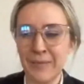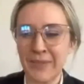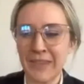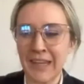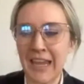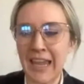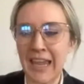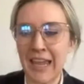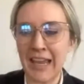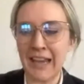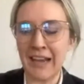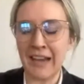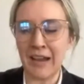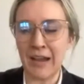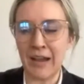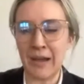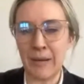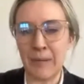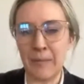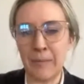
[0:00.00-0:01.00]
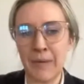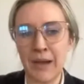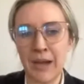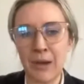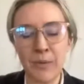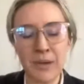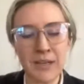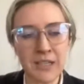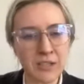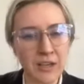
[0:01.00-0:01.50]
And I
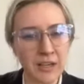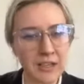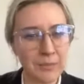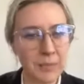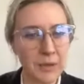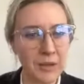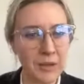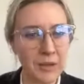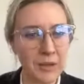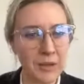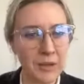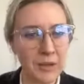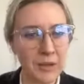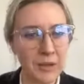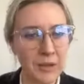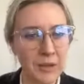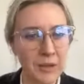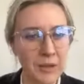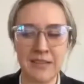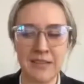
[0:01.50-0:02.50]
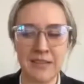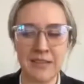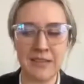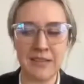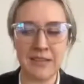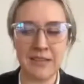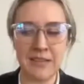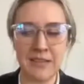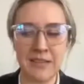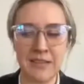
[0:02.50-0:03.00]
want to talk about the aspects
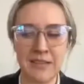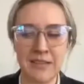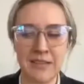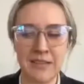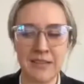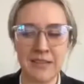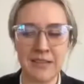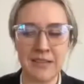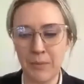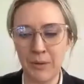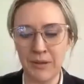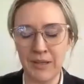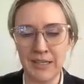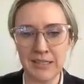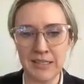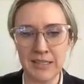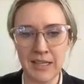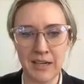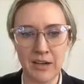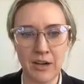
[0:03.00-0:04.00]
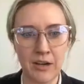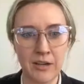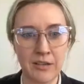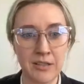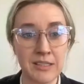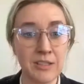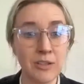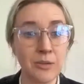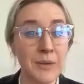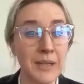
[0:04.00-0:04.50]
of smart buildings that are
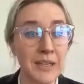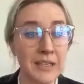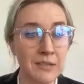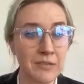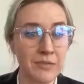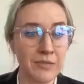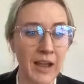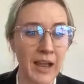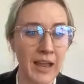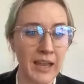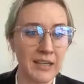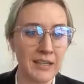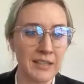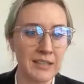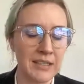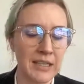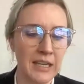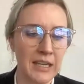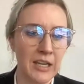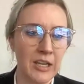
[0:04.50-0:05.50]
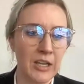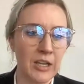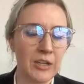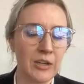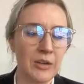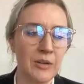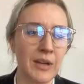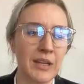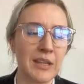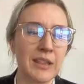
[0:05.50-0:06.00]
still being defined.
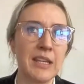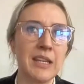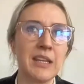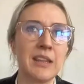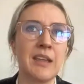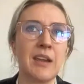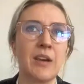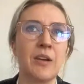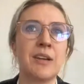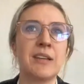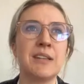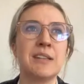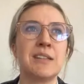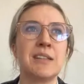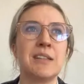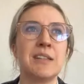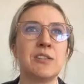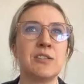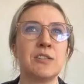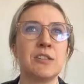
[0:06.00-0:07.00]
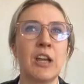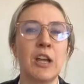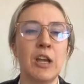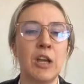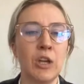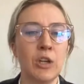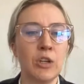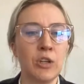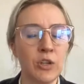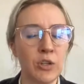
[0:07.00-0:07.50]
I think there is this
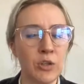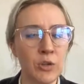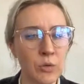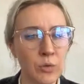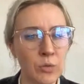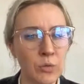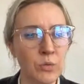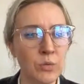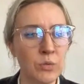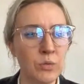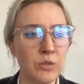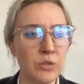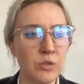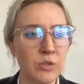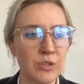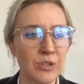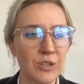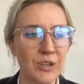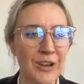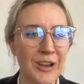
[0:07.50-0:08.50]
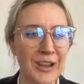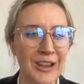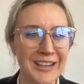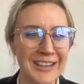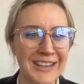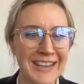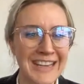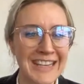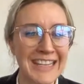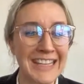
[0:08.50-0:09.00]
huge
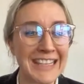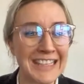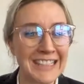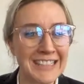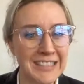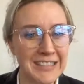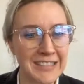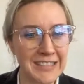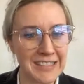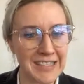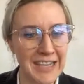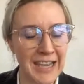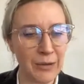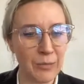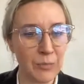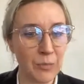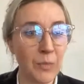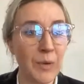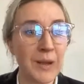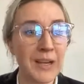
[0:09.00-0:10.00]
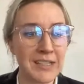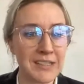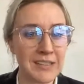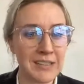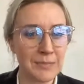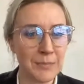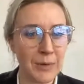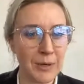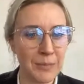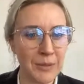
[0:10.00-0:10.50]
need to say, what is a
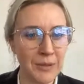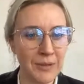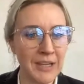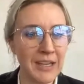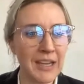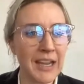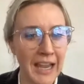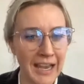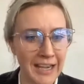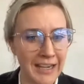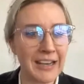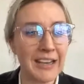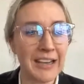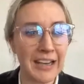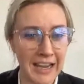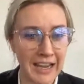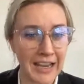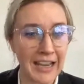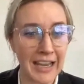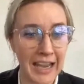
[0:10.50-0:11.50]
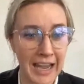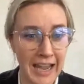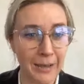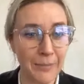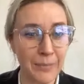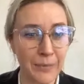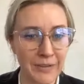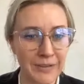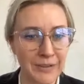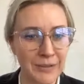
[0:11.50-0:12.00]
smart building? And
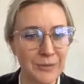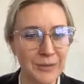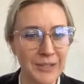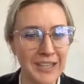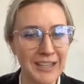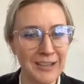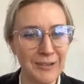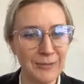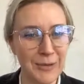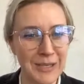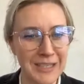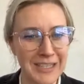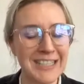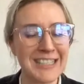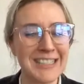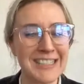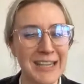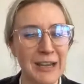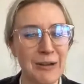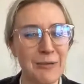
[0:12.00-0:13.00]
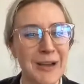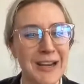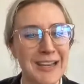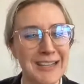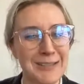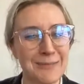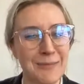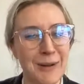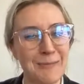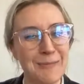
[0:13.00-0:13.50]
absolutely, we need to say what a
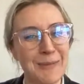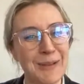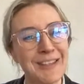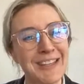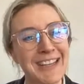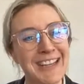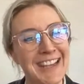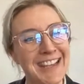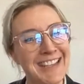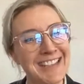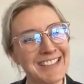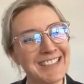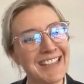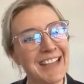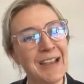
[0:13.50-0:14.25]
smart building is,